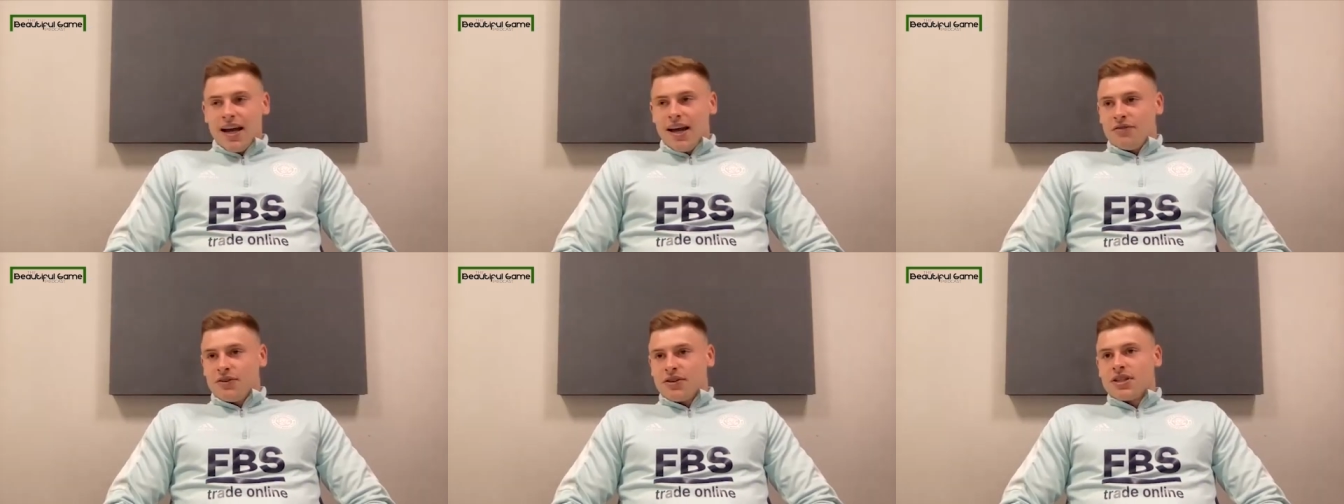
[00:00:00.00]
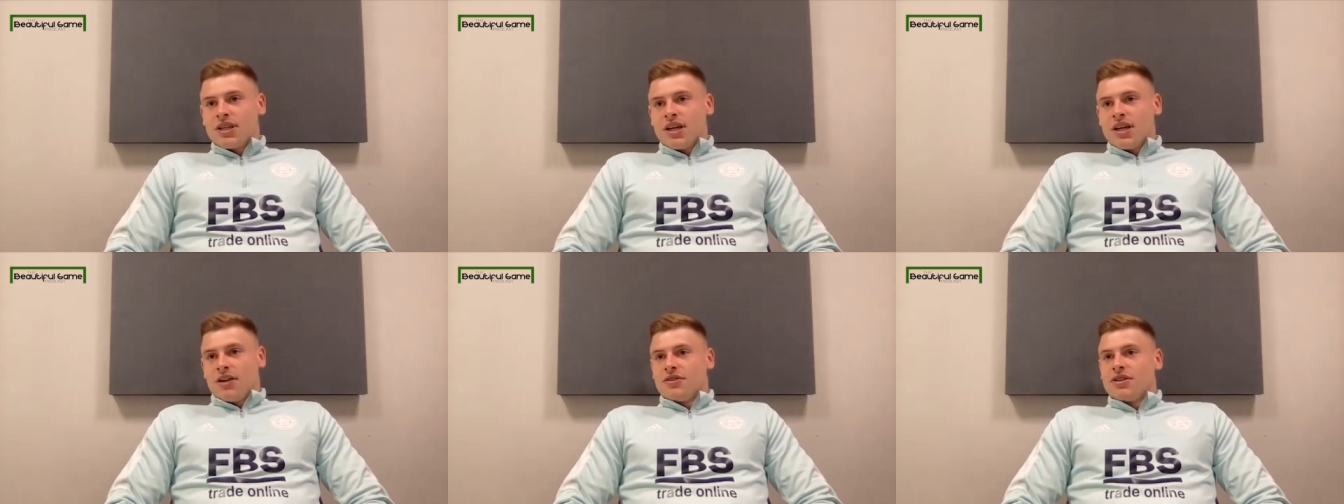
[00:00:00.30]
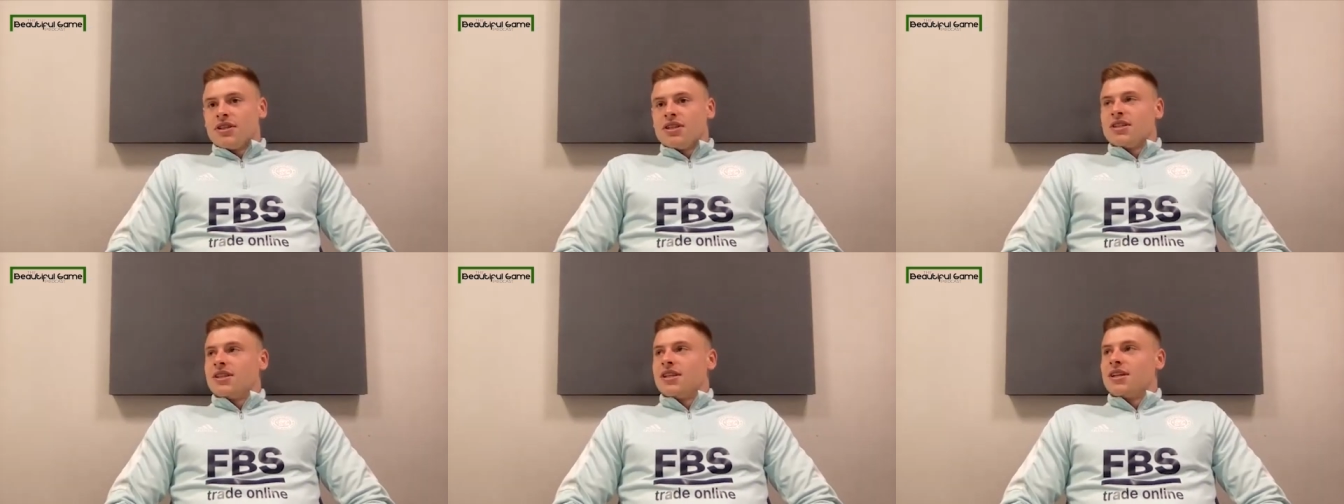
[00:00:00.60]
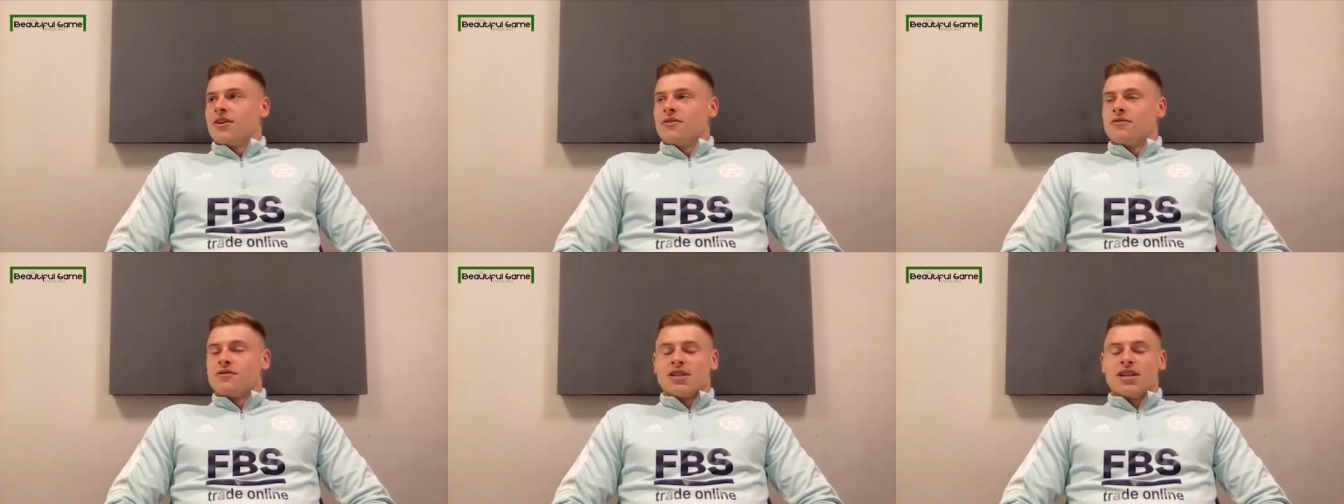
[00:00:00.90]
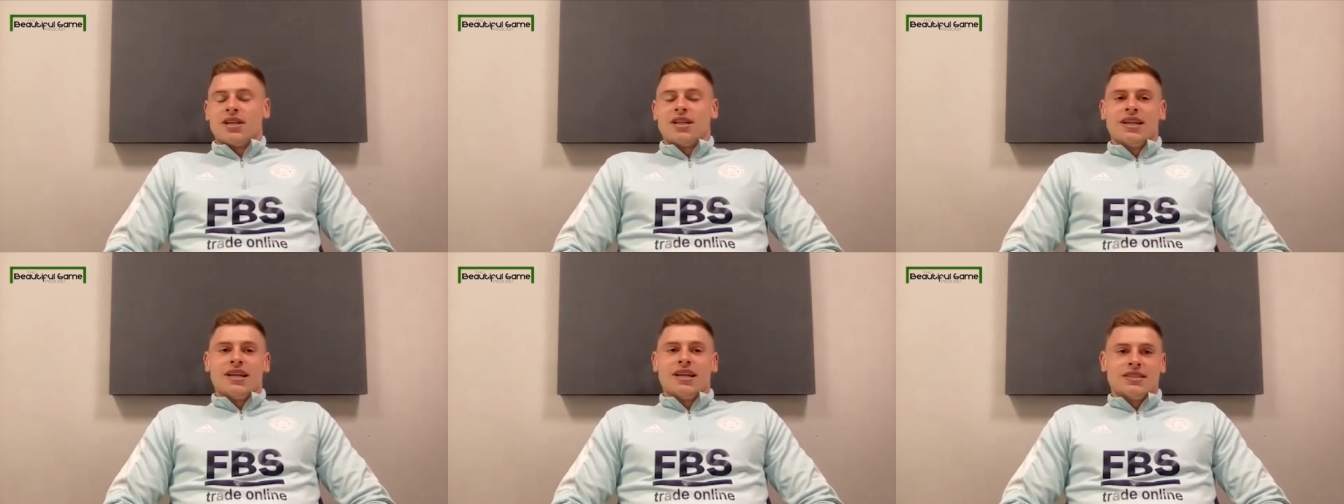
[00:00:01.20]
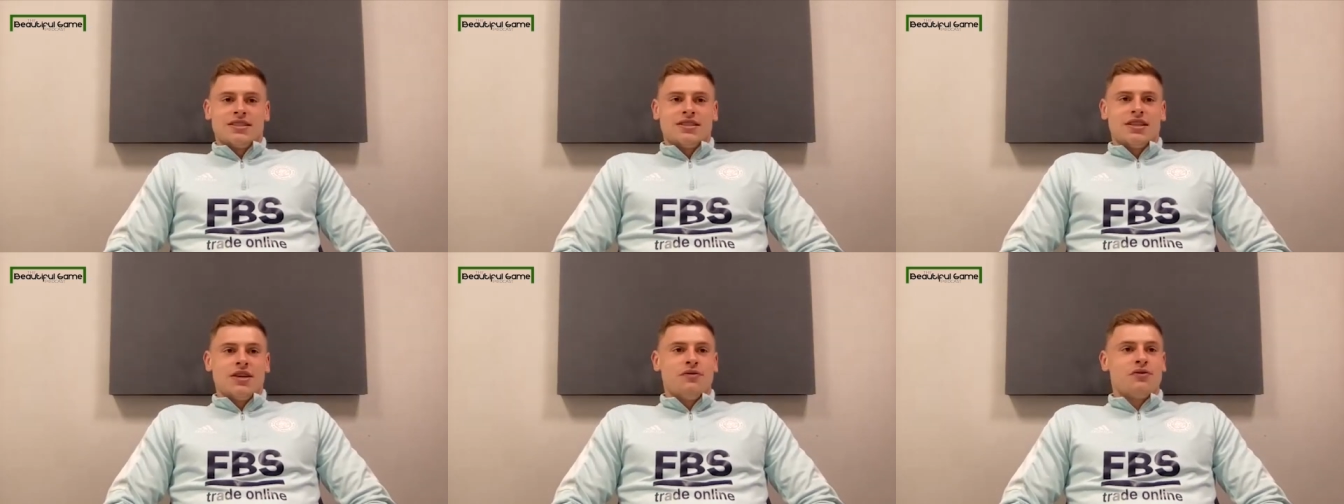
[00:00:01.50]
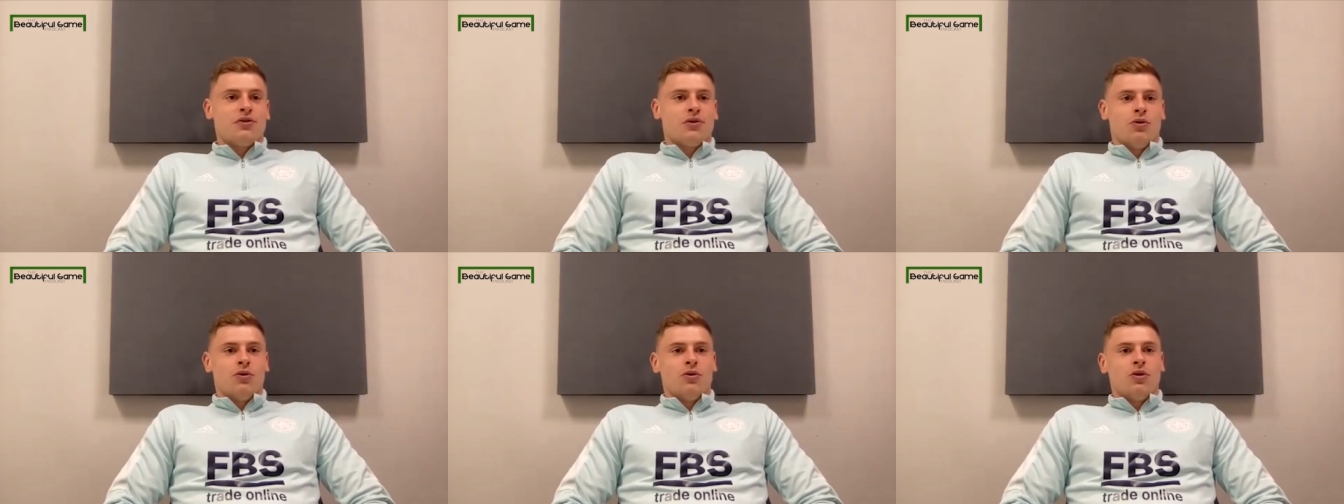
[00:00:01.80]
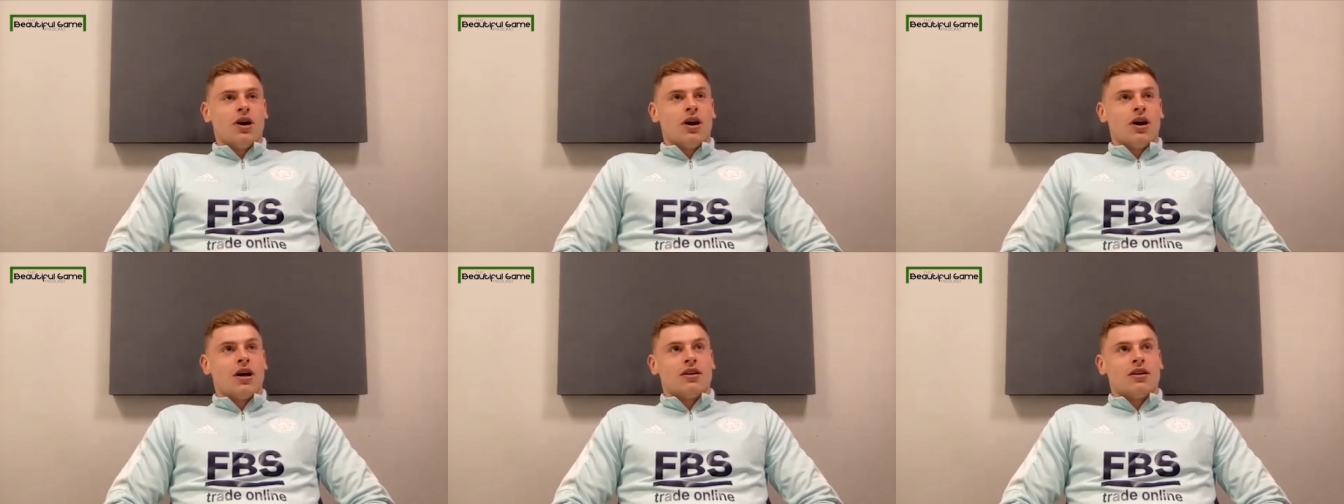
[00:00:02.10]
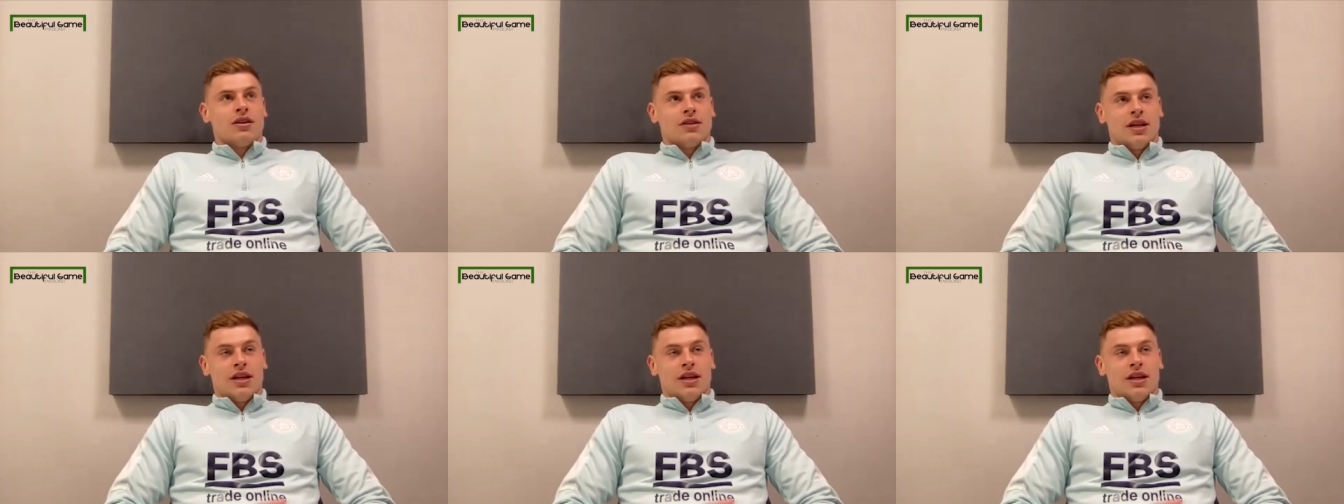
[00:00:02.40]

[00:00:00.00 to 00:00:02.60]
Yeah, I think I think he did. Obviously, it's difficult